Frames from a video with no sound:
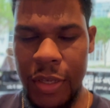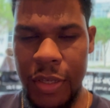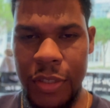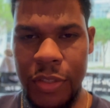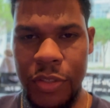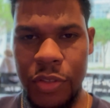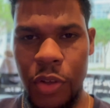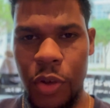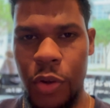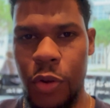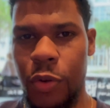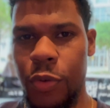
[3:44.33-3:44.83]

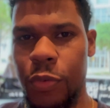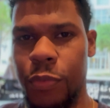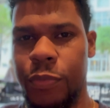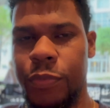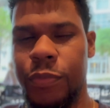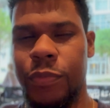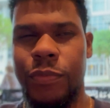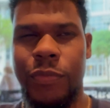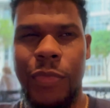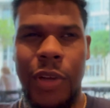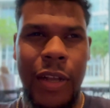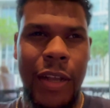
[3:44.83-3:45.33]
So
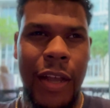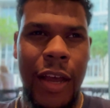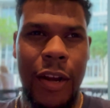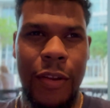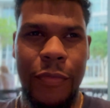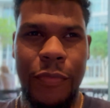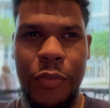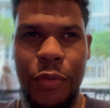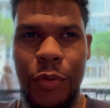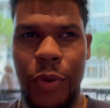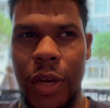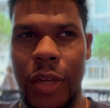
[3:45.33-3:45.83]
I got a
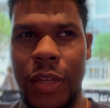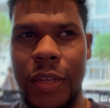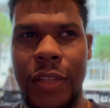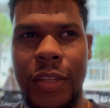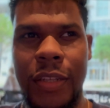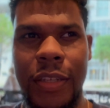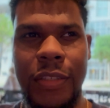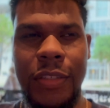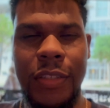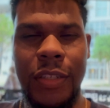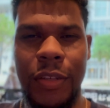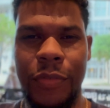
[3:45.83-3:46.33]
few
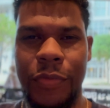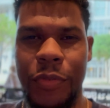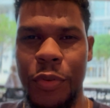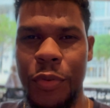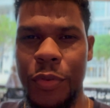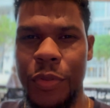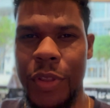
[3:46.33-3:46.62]
ideas and a few